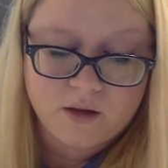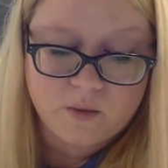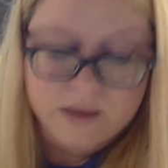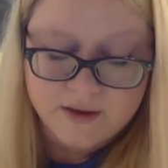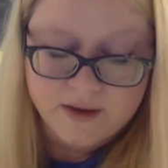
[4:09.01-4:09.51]

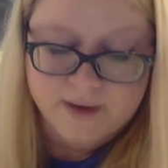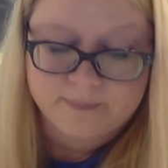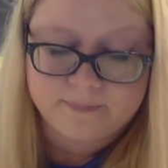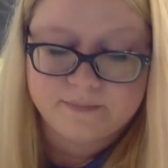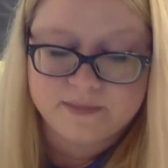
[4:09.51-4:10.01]

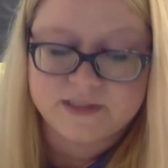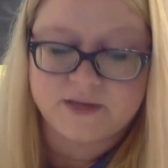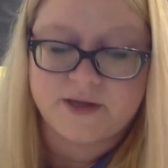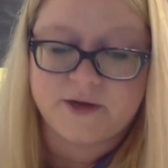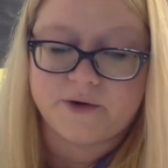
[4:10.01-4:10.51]
Welcome, Miss
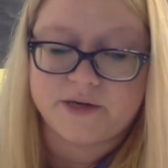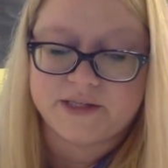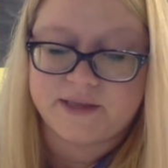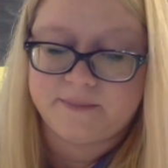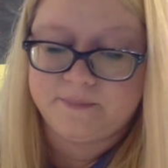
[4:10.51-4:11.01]
DeLeo greets
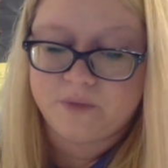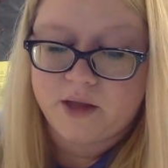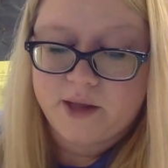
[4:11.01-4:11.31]
him.